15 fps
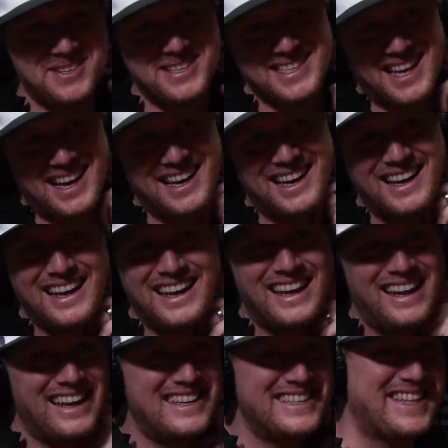like,
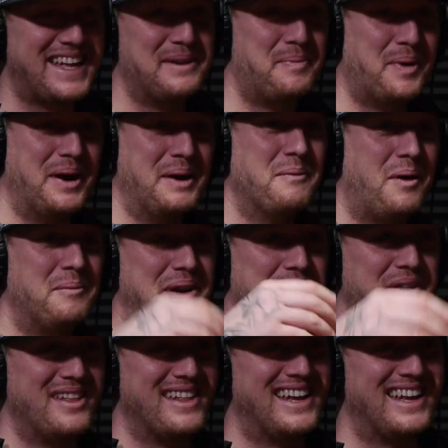instead of putting what my new
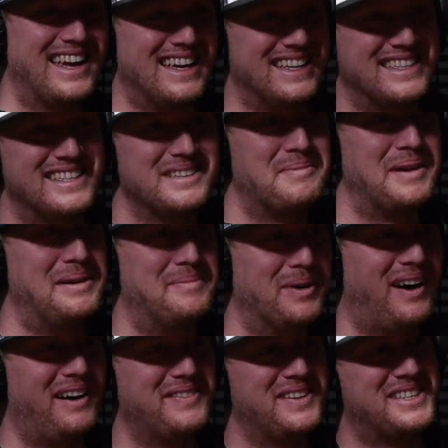thing is, so people
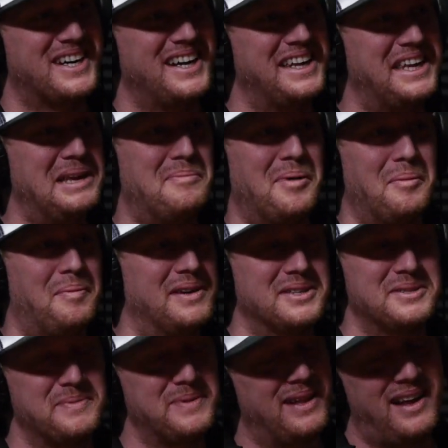have to try and keep up, I
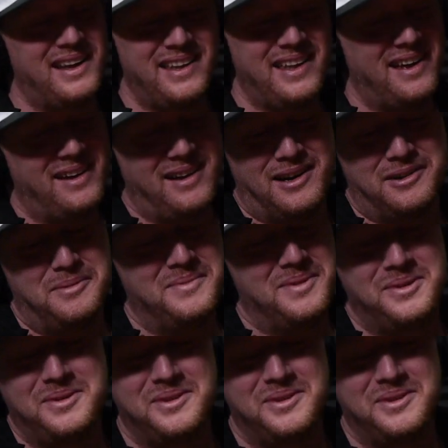just be like, Aaron Moon.